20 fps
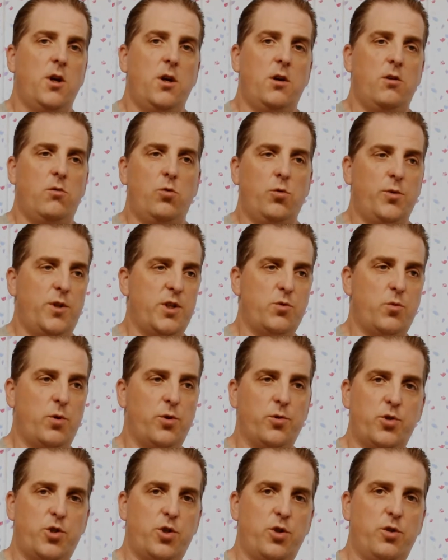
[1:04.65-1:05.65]
or there's one
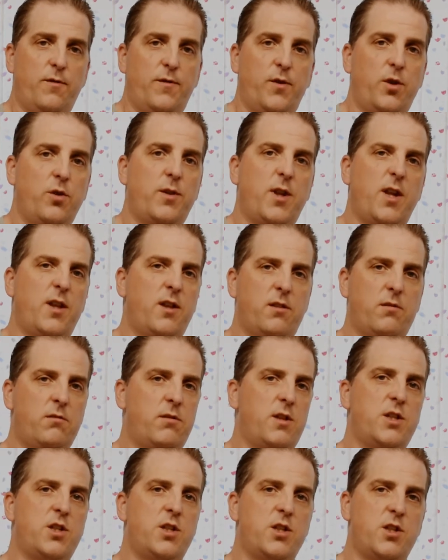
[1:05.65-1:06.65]
or two of you, then
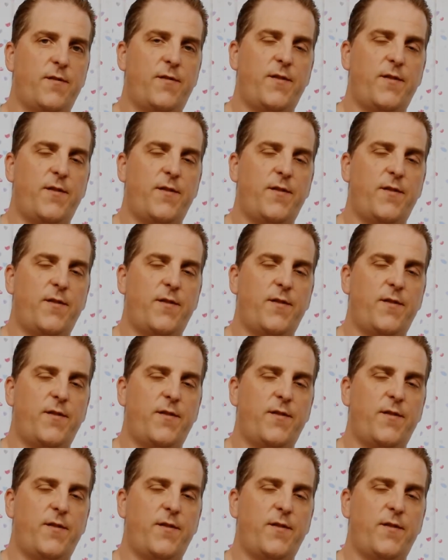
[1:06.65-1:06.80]
this is a